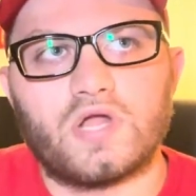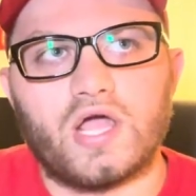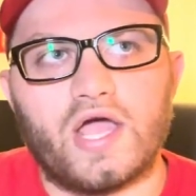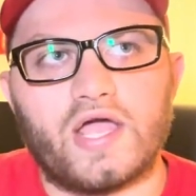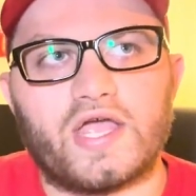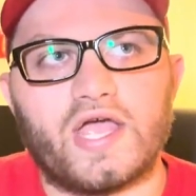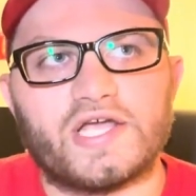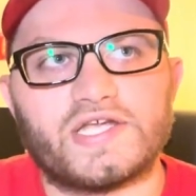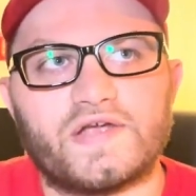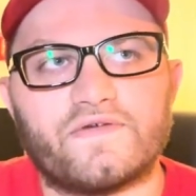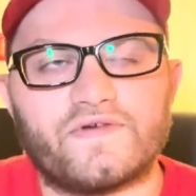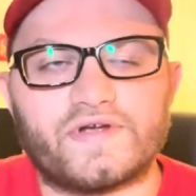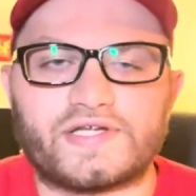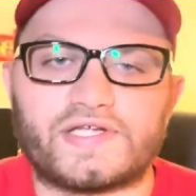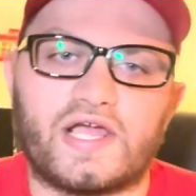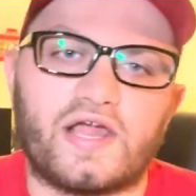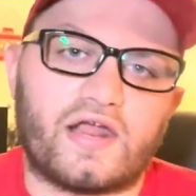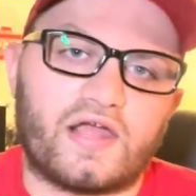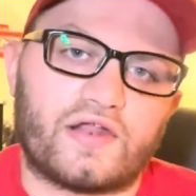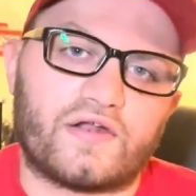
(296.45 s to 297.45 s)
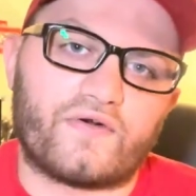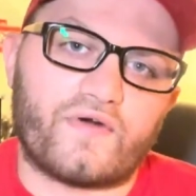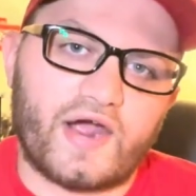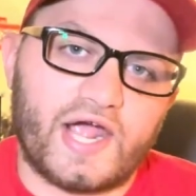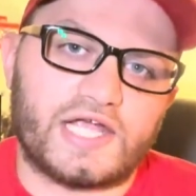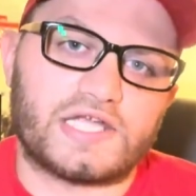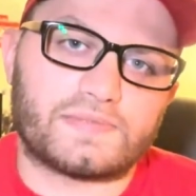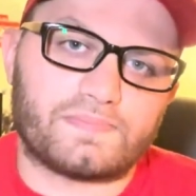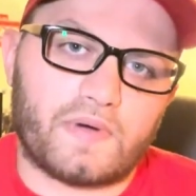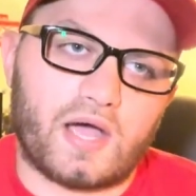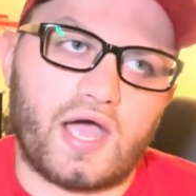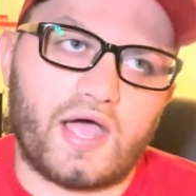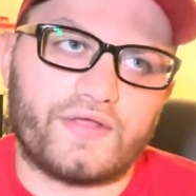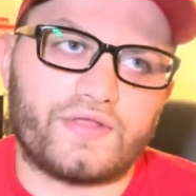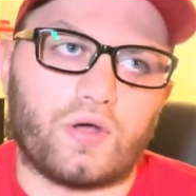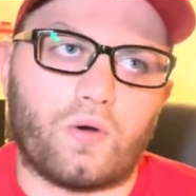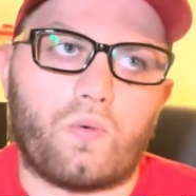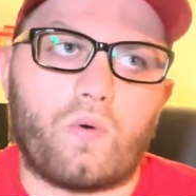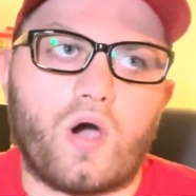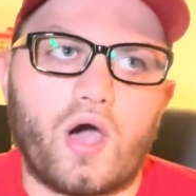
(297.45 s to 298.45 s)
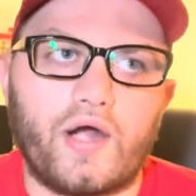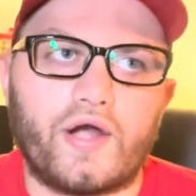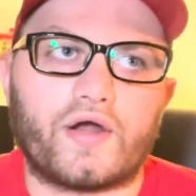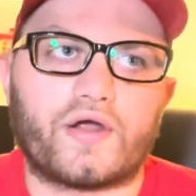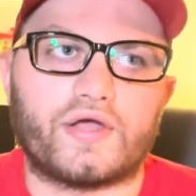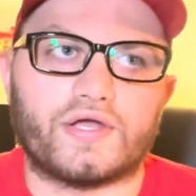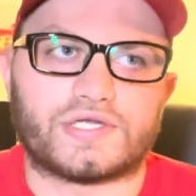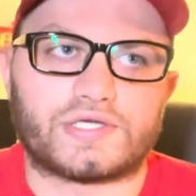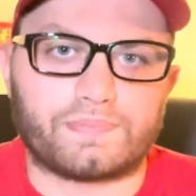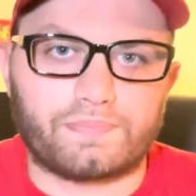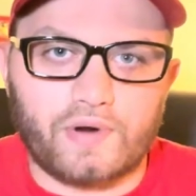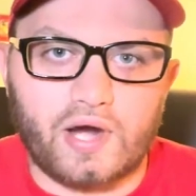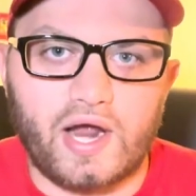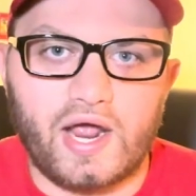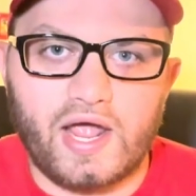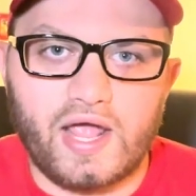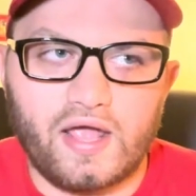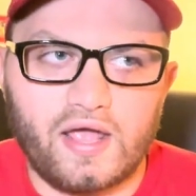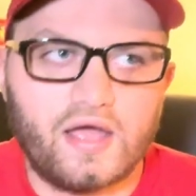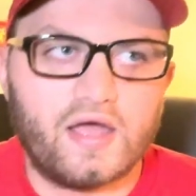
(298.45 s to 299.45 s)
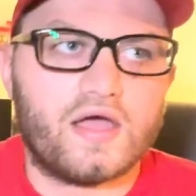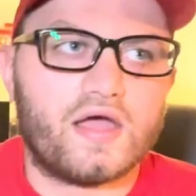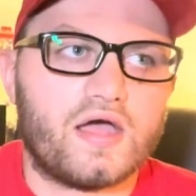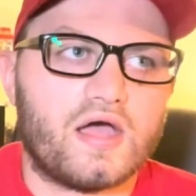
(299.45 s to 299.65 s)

I guess you were standing in the right spot, the water could spray